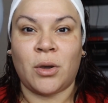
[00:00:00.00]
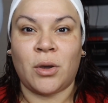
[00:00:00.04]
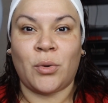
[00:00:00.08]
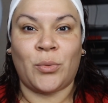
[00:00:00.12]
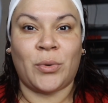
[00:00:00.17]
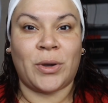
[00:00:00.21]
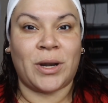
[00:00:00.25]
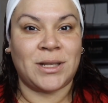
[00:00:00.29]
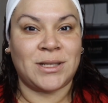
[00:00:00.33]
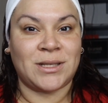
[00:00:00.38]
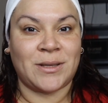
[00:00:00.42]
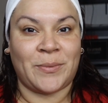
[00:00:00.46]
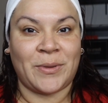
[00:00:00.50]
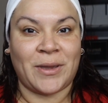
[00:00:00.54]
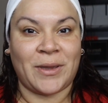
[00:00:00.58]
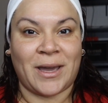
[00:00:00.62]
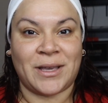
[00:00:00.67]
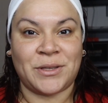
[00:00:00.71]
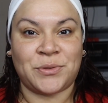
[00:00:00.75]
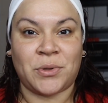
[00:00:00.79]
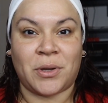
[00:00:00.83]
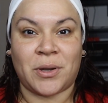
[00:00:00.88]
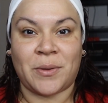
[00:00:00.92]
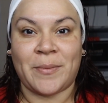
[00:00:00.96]
What is up, you
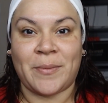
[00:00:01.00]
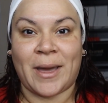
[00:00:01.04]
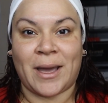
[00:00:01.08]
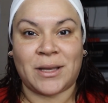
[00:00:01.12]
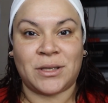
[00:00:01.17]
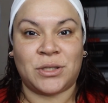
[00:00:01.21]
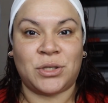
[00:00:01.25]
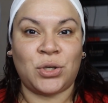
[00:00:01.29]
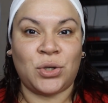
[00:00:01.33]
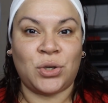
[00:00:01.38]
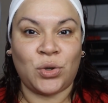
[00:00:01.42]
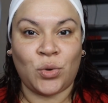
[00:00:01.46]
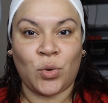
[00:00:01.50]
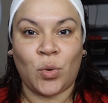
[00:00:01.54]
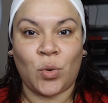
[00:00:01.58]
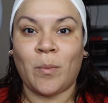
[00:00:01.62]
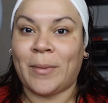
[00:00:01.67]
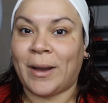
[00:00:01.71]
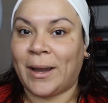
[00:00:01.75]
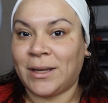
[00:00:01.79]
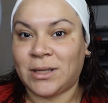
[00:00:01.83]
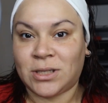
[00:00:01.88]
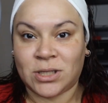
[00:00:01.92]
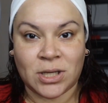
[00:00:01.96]
guys? Welcome back to
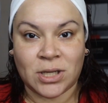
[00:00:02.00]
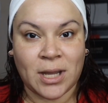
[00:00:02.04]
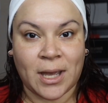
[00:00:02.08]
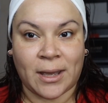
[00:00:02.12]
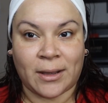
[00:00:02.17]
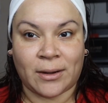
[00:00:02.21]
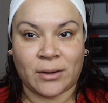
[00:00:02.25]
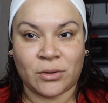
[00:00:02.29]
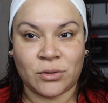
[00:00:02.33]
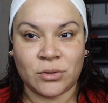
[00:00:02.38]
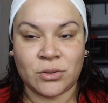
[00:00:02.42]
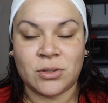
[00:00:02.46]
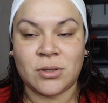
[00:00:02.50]
my channel.